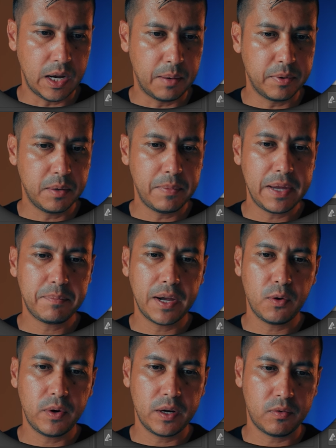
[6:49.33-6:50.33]
I'm gonna make my
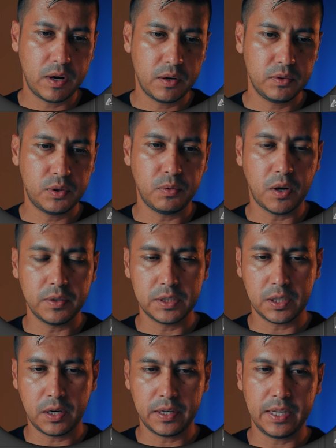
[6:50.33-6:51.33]
way around through all the
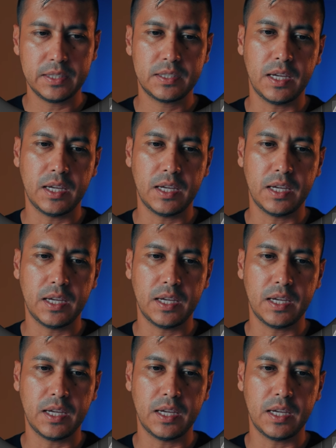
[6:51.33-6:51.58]
targets.